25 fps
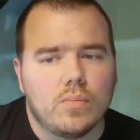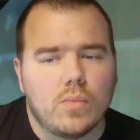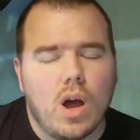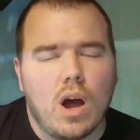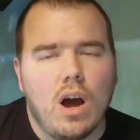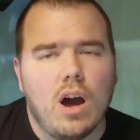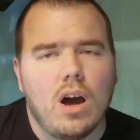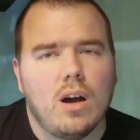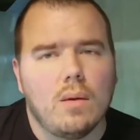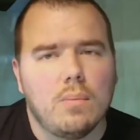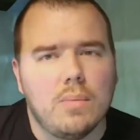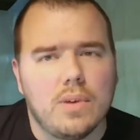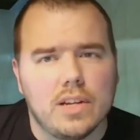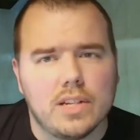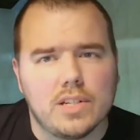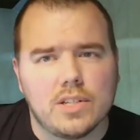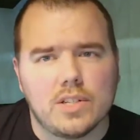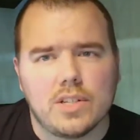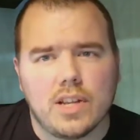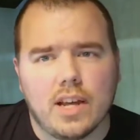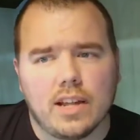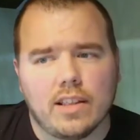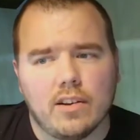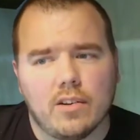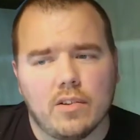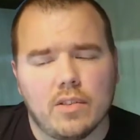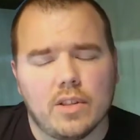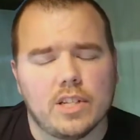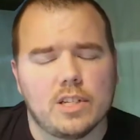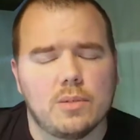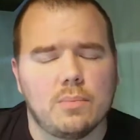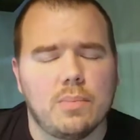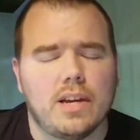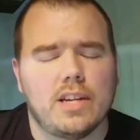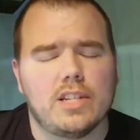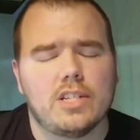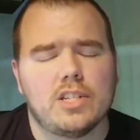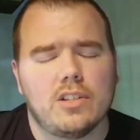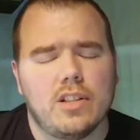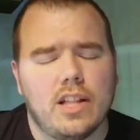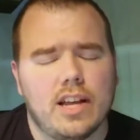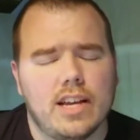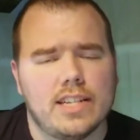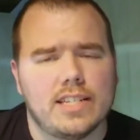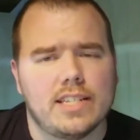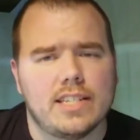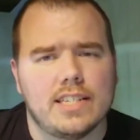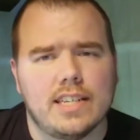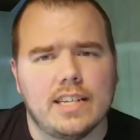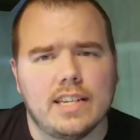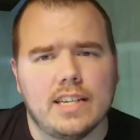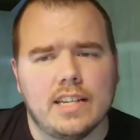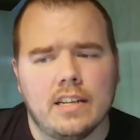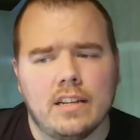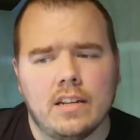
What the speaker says: hobbyists out there that specialize